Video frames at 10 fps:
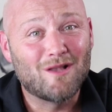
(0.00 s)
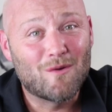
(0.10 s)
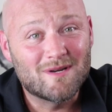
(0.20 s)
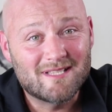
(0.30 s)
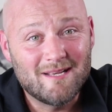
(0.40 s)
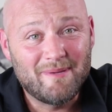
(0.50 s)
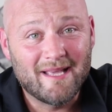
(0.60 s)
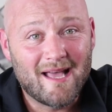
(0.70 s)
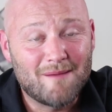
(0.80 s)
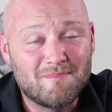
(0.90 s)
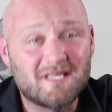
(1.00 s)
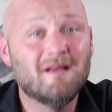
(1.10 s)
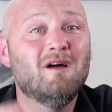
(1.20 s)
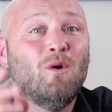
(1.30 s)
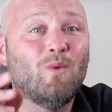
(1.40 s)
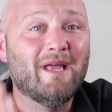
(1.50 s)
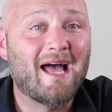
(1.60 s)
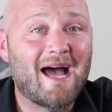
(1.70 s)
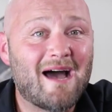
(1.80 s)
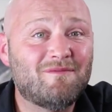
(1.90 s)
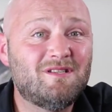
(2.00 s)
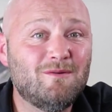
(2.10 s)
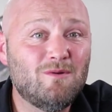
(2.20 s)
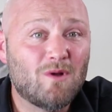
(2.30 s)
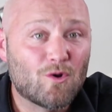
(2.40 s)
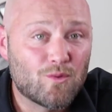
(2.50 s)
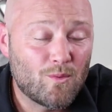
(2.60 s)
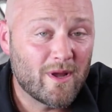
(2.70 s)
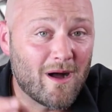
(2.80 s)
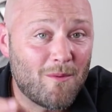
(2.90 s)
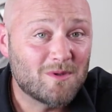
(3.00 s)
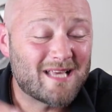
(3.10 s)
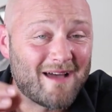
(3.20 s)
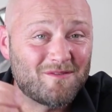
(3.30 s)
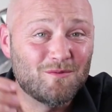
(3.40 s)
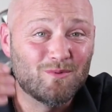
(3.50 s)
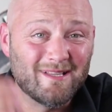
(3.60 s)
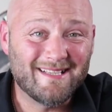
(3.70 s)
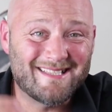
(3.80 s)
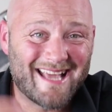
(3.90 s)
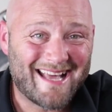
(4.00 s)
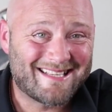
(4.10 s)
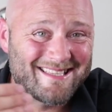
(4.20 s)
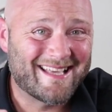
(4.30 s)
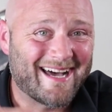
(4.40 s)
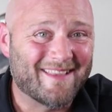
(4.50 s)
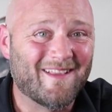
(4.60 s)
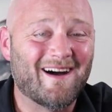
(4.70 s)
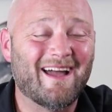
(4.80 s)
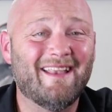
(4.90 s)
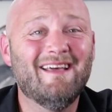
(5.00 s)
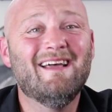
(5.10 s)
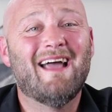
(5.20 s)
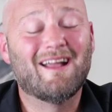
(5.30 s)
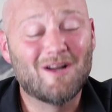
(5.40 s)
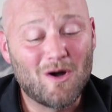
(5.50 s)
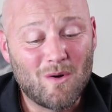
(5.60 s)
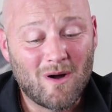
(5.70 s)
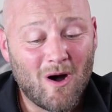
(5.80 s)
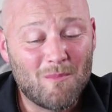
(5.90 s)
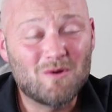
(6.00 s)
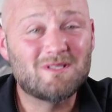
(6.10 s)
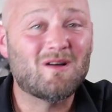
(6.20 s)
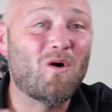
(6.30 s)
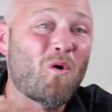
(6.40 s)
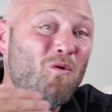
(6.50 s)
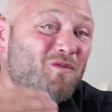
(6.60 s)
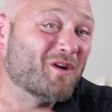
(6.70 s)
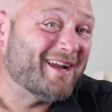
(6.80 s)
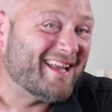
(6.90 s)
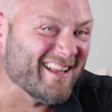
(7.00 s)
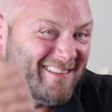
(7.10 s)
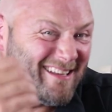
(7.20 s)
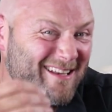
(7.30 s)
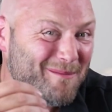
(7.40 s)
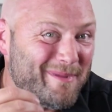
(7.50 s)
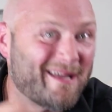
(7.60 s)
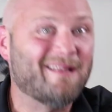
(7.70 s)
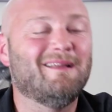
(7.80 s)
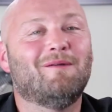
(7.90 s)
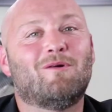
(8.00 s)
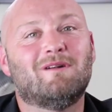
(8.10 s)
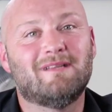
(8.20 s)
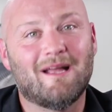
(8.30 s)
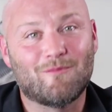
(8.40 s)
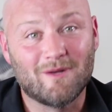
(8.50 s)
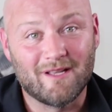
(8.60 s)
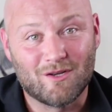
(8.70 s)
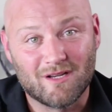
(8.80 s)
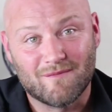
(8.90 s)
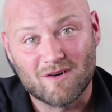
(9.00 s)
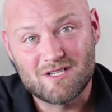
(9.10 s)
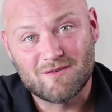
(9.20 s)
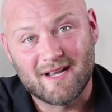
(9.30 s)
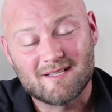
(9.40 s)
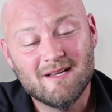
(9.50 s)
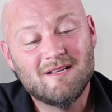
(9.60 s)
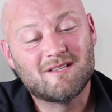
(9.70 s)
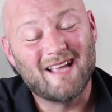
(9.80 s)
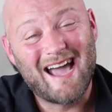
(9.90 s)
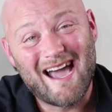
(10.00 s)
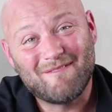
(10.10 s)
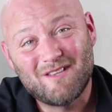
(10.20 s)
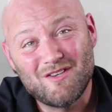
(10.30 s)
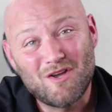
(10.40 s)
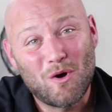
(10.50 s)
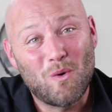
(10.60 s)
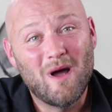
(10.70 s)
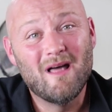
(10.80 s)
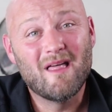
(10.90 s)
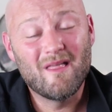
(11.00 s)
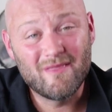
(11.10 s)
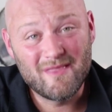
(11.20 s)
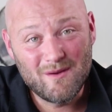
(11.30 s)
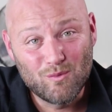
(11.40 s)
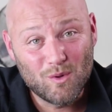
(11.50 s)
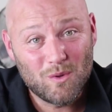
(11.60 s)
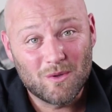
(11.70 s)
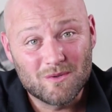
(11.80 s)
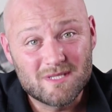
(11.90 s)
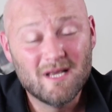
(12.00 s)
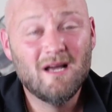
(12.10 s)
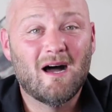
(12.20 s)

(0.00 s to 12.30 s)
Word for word: and lower CPMs, we almost have to really test that line and go almost over it a little bit in order to get really good conversion rates. So you have to know the rules